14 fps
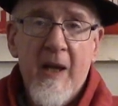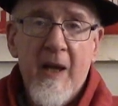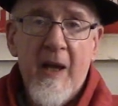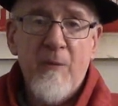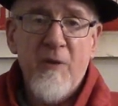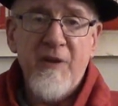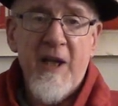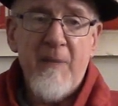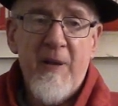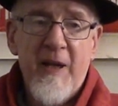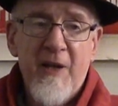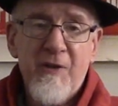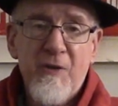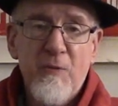And when they
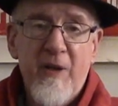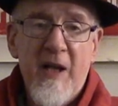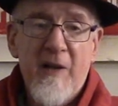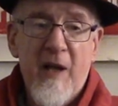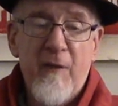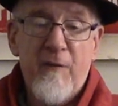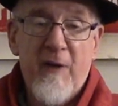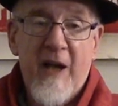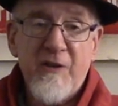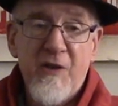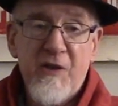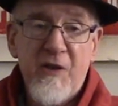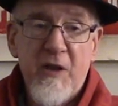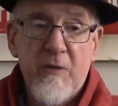pass away, they find
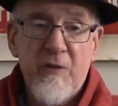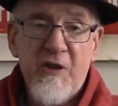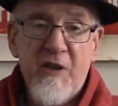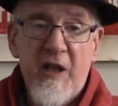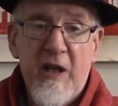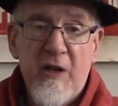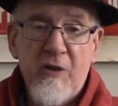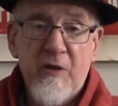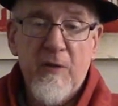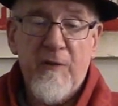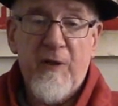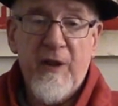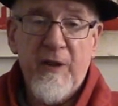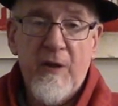the secret stash and they're
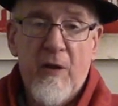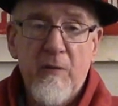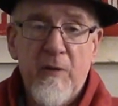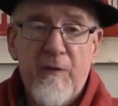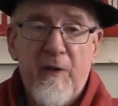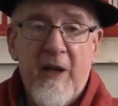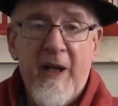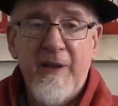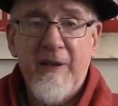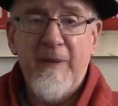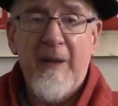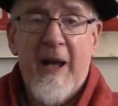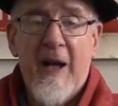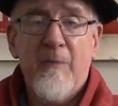fucking horrified.
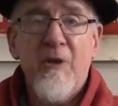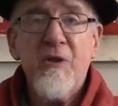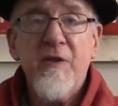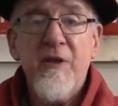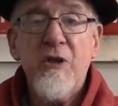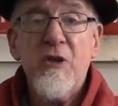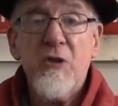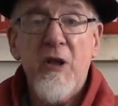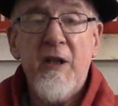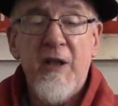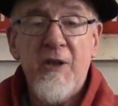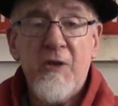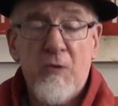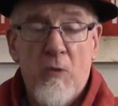And how much of this shit
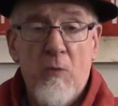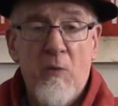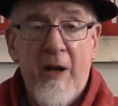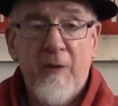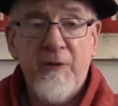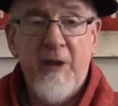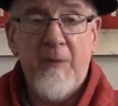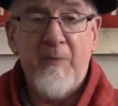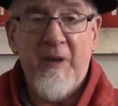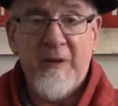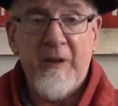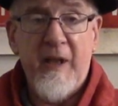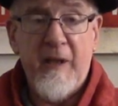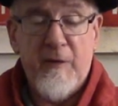has wound up in
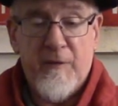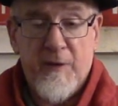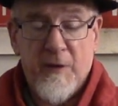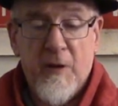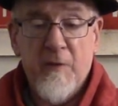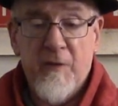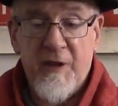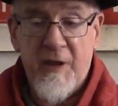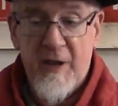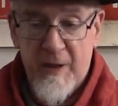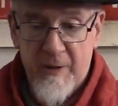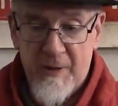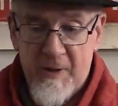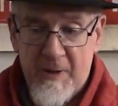a landfill over the
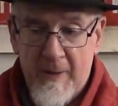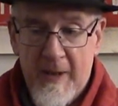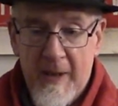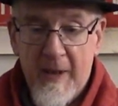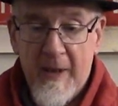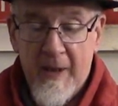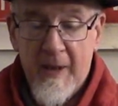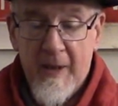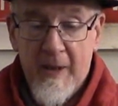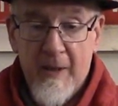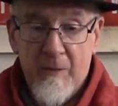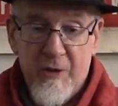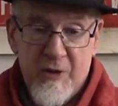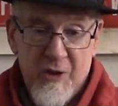years?
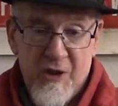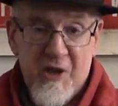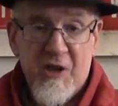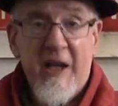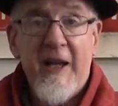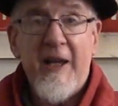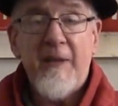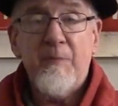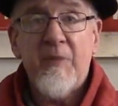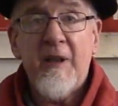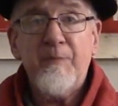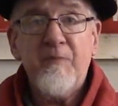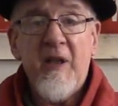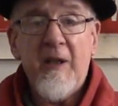Which is sad,
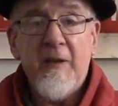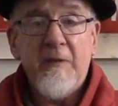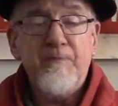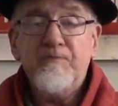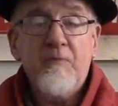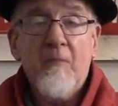but you know,